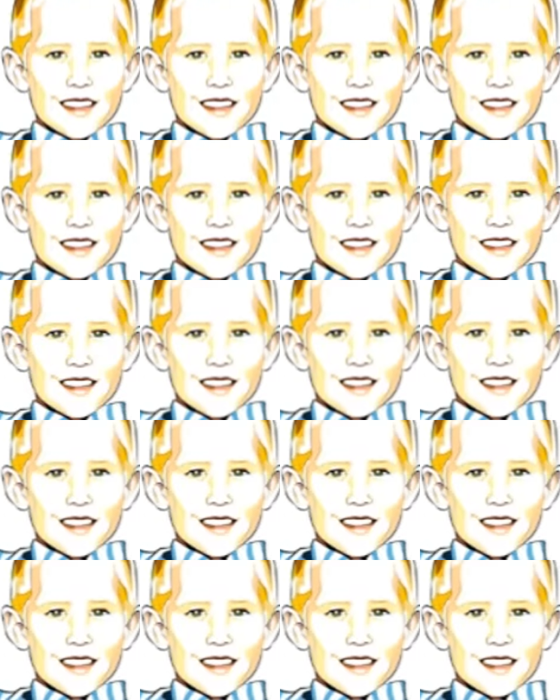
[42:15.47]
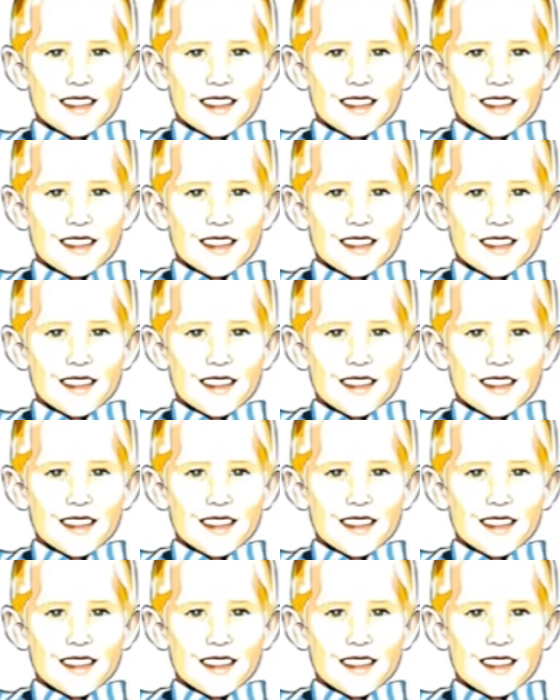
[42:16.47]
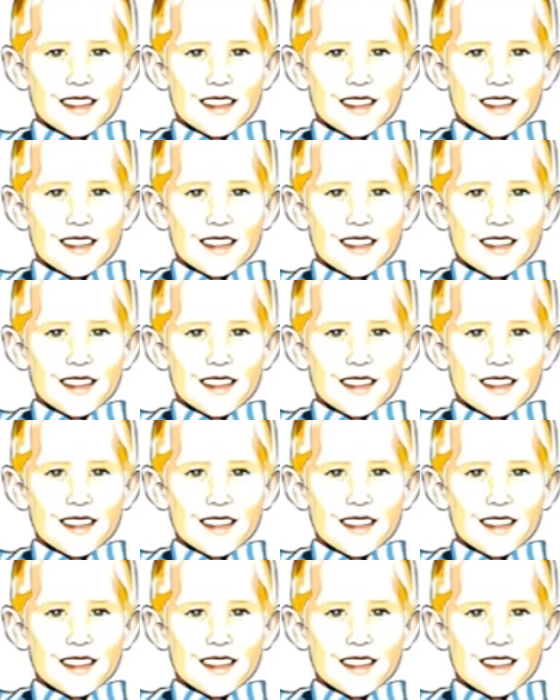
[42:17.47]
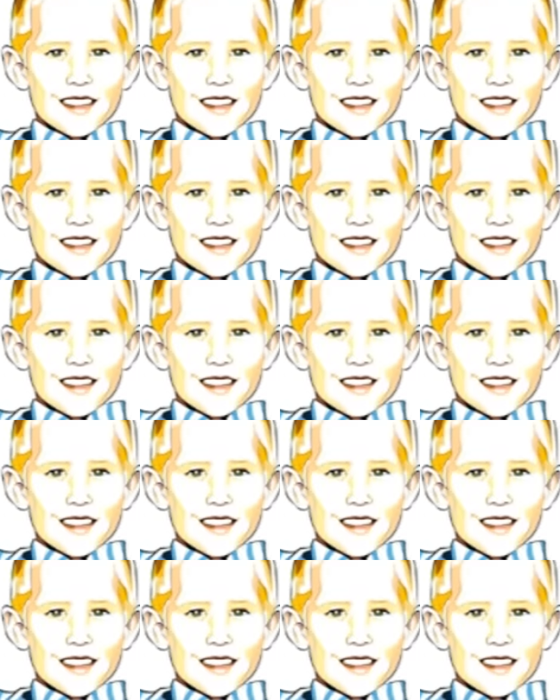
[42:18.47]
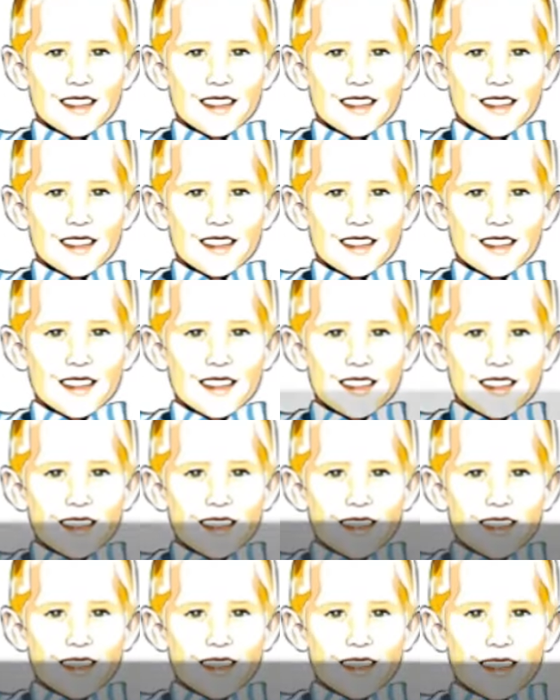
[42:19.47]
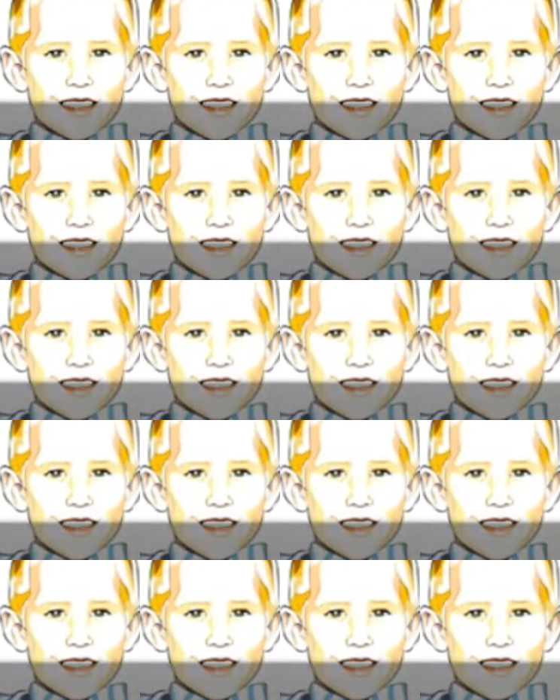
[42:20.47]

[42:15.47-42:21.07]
No words are spoken by the person on screen.